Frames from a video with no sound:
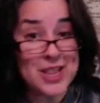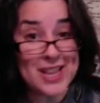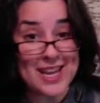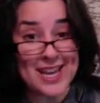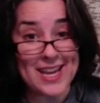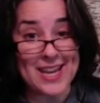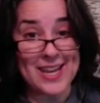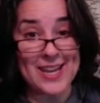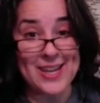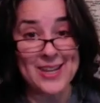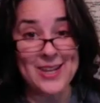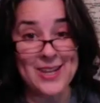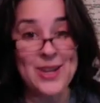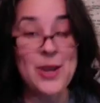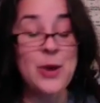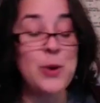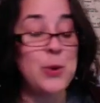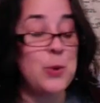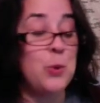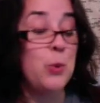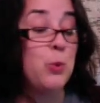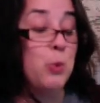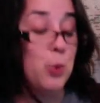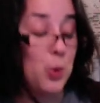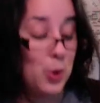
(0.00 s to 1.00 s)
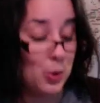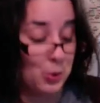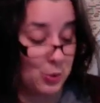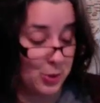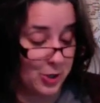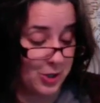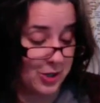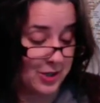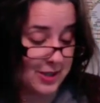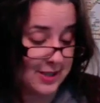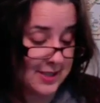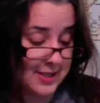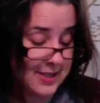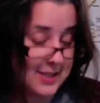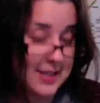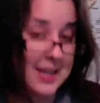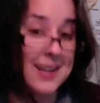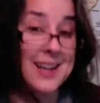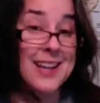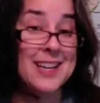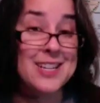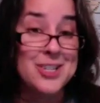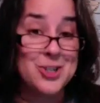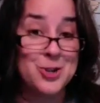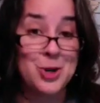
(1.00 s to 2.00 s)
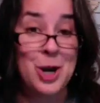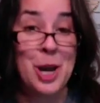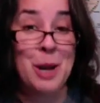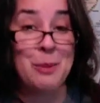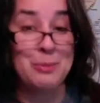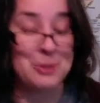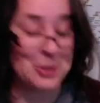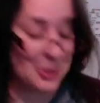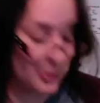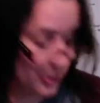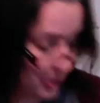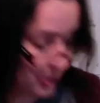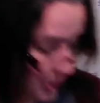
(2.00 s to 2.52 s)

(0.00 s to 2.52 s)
Lane Woolworks, and I dropped her